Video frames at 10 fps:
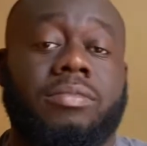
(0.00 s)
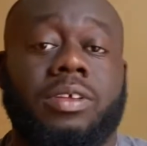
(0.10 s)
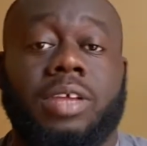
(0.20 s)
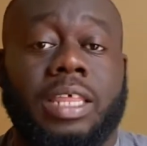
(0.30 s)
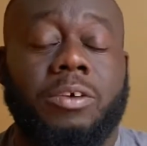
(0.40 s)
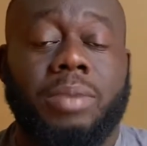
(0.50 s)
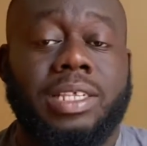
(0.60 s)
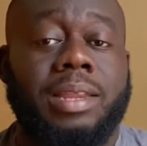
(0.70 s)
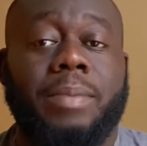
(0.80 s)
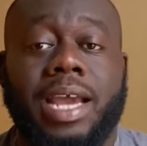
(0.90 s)
either
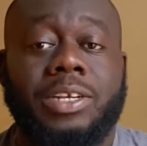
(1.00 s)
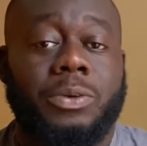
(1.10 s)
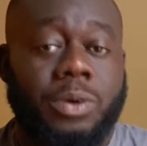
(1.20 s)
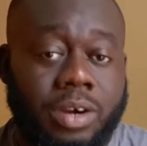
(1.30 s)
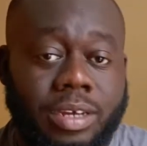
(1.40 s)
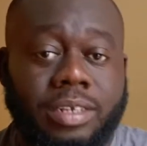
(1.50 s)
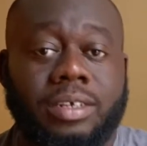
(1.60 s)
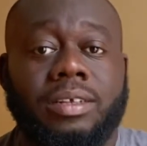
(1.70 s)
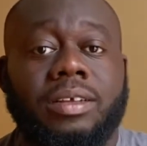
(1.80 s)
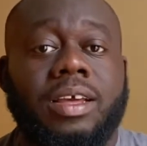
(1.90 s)
mixed and match or on
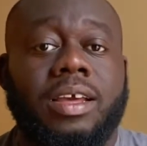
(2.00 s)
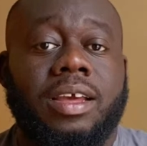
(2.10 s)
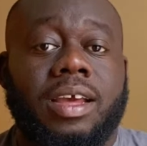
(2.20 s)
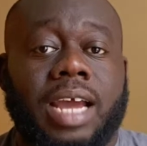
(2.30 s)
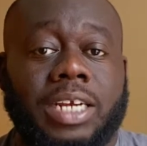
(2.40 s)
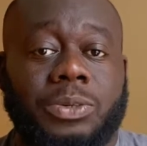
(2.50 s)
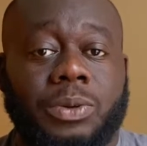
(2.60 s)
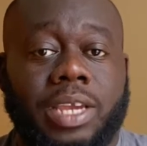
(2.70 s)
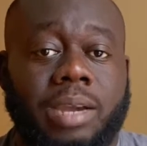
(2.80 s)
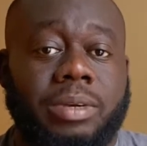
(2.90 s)
an actual
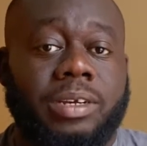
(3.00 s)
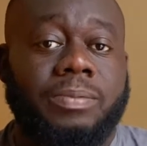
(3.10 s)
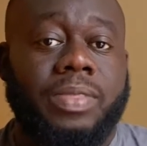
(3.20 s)
camera.